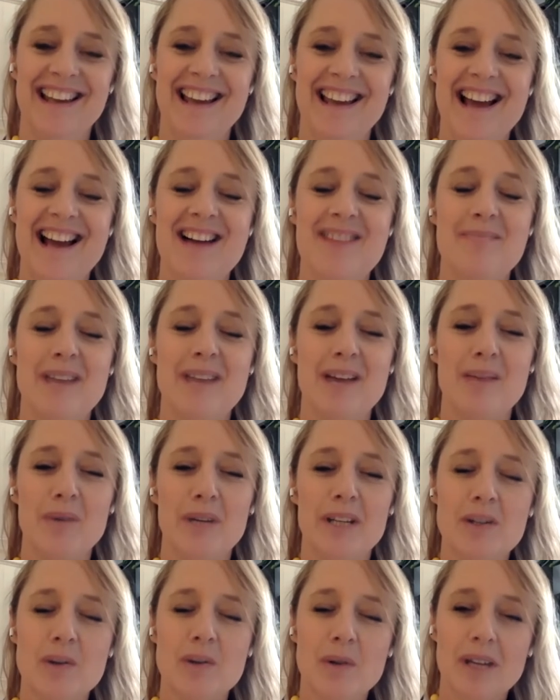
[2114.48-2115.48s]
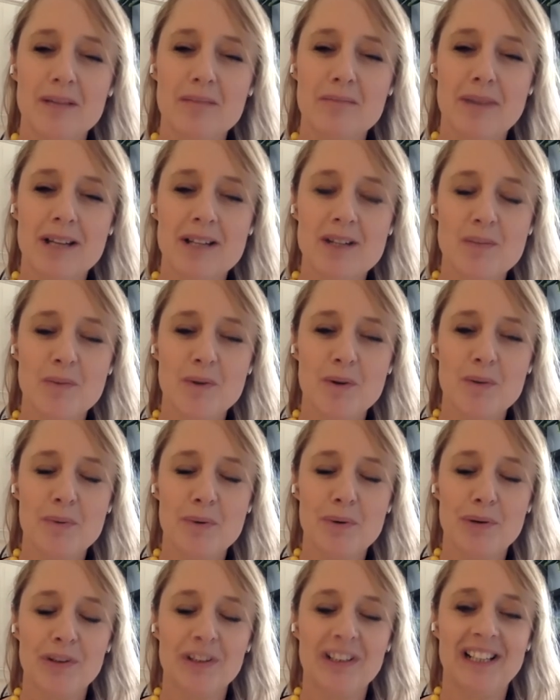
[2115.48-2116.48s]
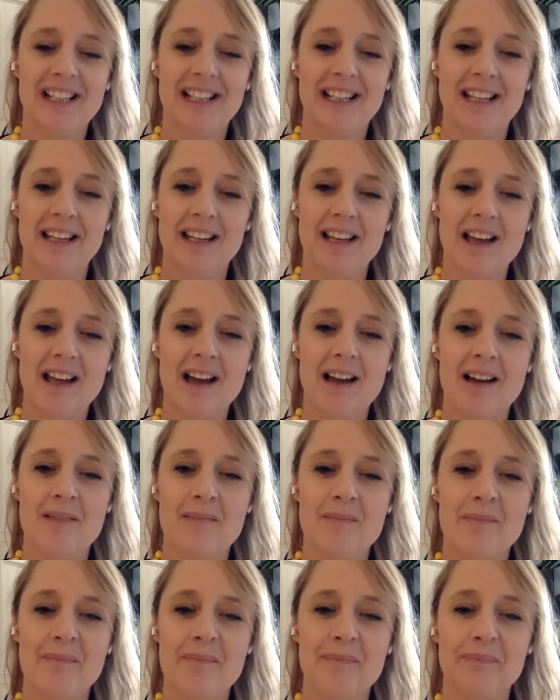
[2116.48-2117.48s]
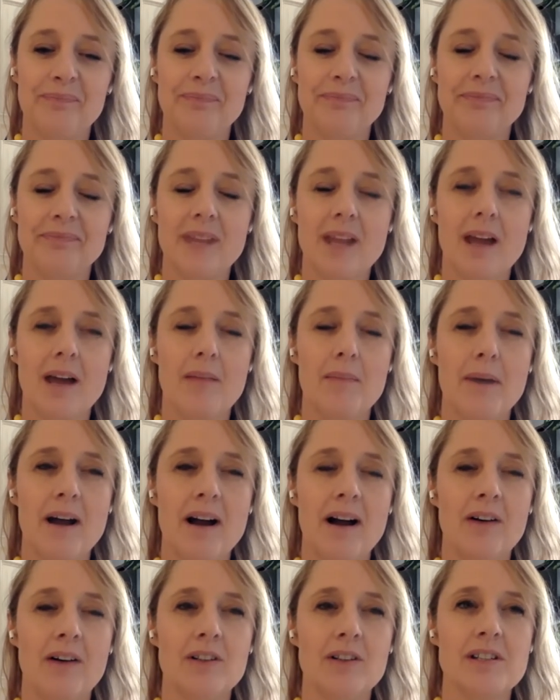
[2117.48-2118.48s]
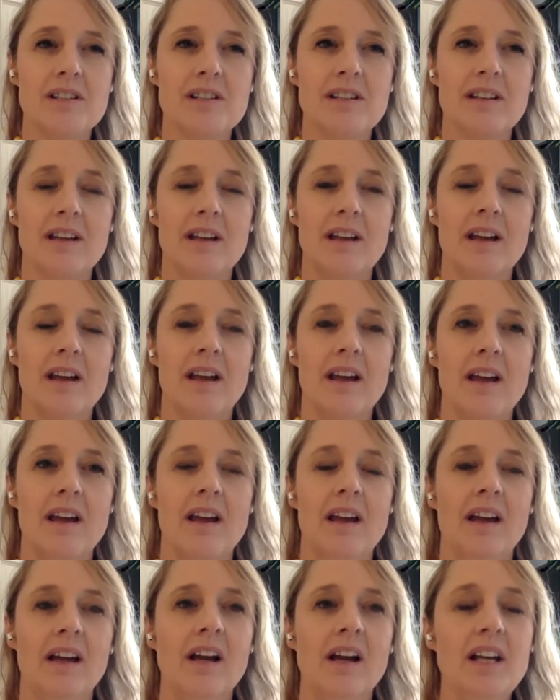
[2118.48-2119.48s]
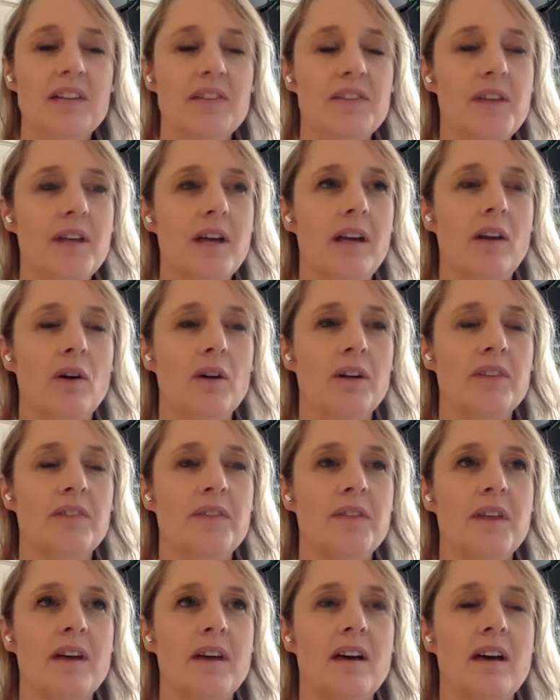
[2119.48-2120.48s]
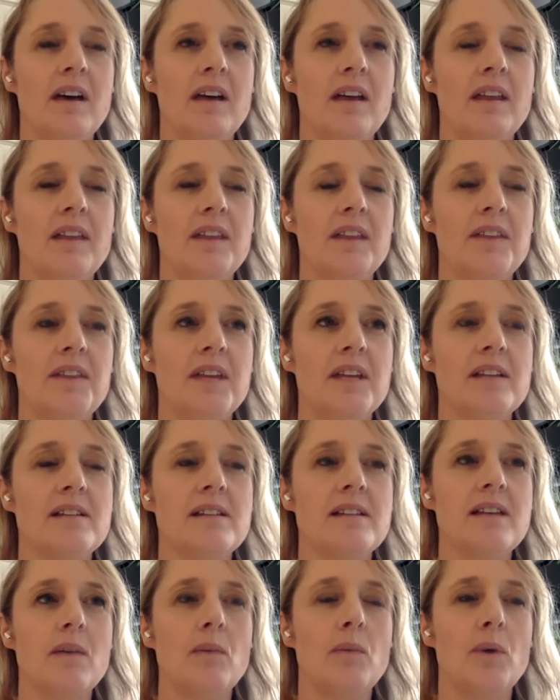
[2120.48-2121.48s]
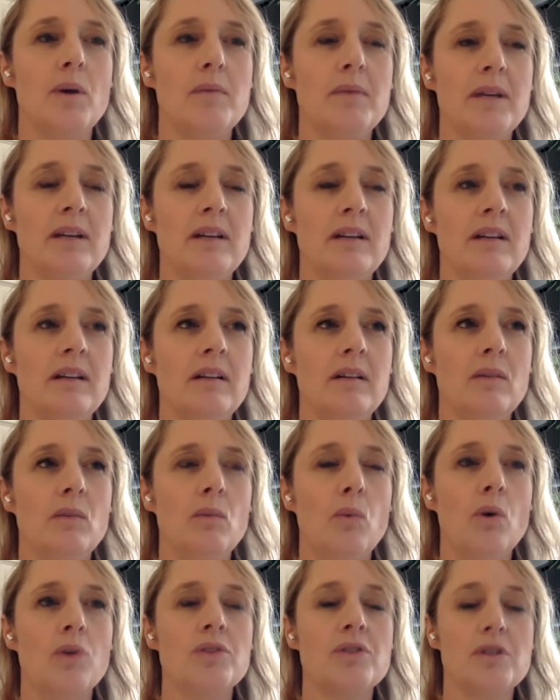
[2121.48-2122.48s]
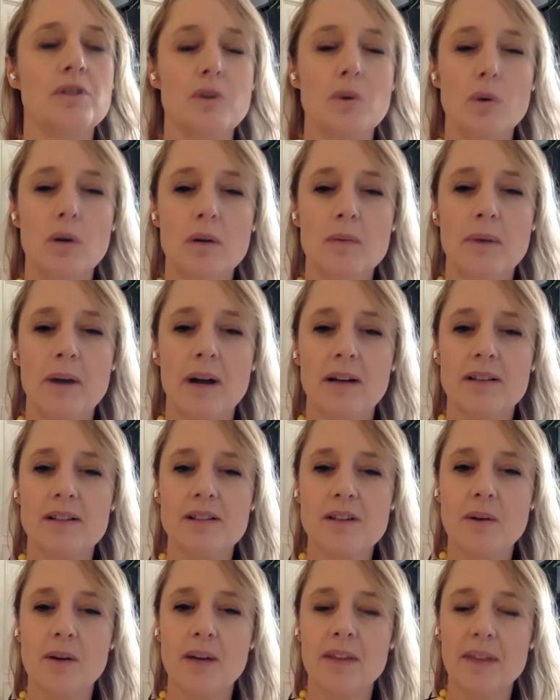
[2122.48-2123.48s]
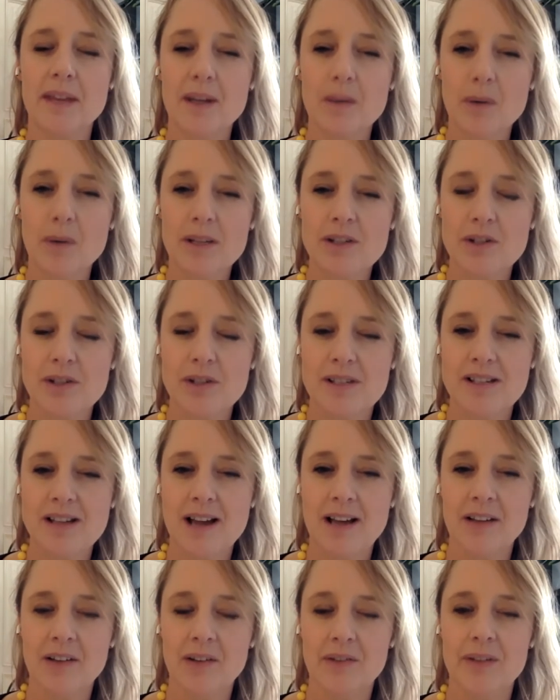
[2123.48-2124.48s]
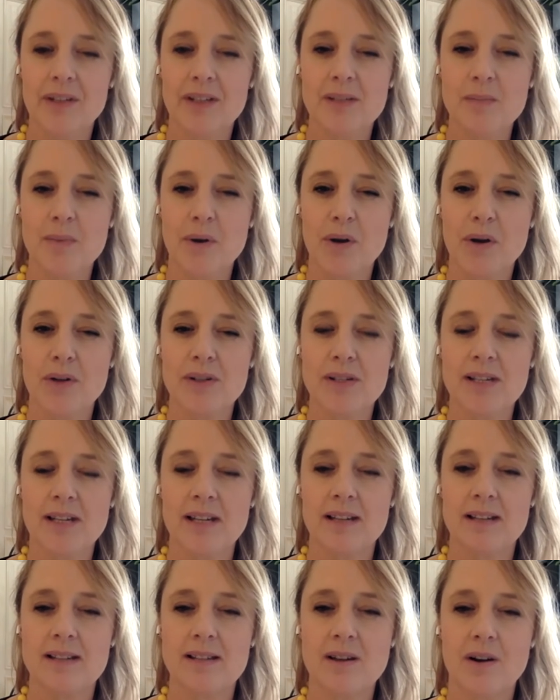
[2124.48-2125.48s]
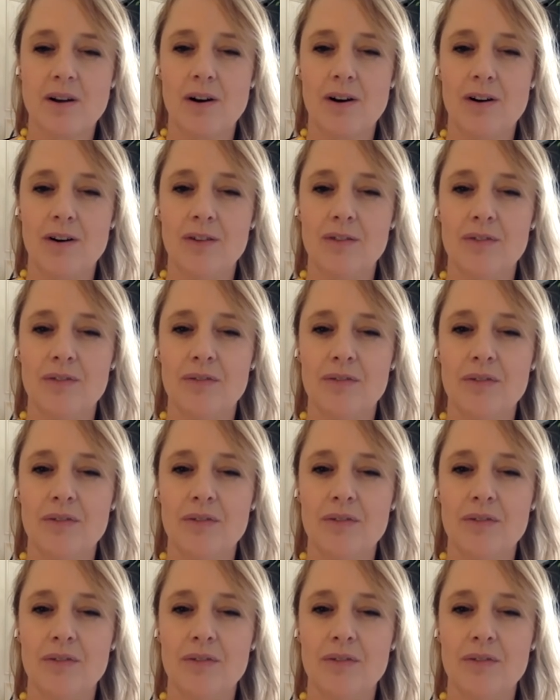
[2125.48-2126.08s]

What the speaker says: And we're talking much more broadly about kind of a lot of the things that women want to talk about. So I think once you start on this process of